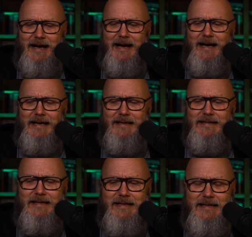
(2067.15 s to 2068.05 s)
I
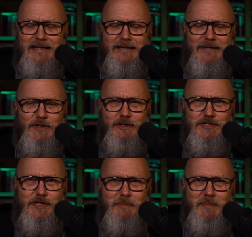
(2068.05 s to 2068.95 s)
need
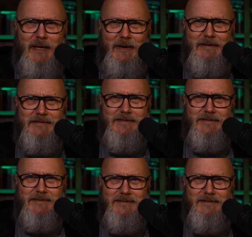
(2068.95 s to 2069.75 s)
Christian parents.